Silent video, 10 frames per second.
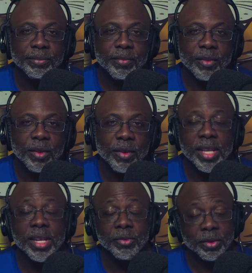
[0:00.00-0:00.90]
We need
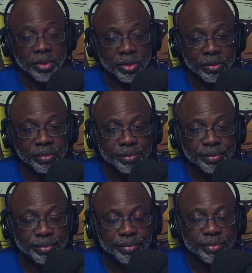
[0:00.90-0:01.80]
it removed.
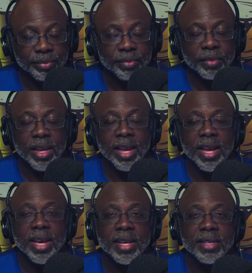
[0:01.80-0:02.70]

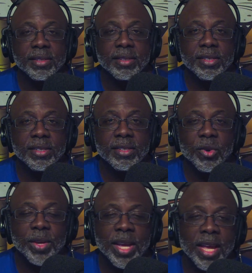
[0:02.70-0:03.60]
And so
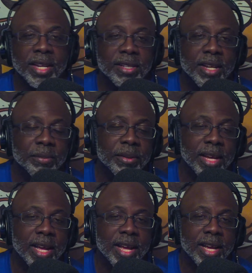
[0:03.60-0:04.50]
we had a couple of
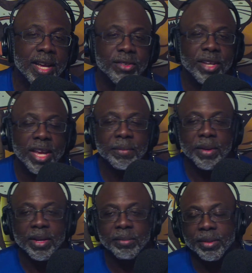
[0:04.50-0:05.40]
guys who came
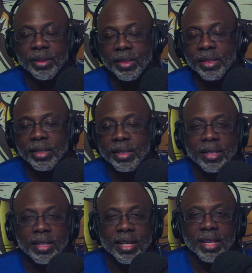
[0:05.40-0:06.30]
up.
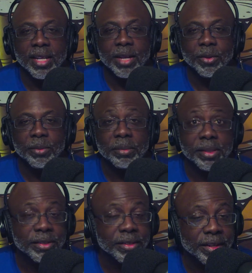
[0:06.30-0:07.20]
I won't
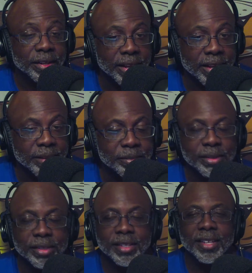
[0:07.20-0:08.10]
mention their
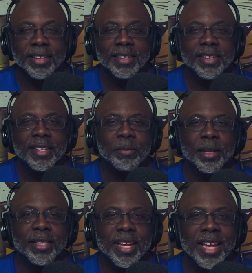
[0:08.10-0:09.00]
names, but
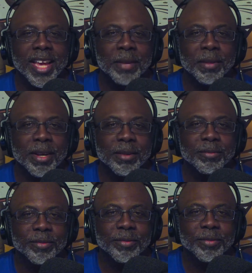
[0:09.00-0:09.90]
they came up
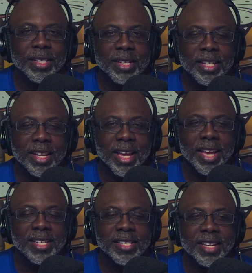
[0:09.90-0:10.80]

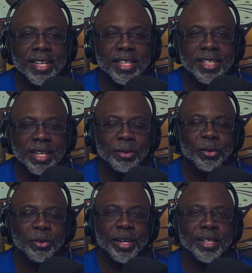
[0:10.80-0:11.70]
and they were
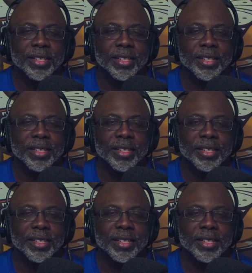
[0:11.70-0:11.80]
wearing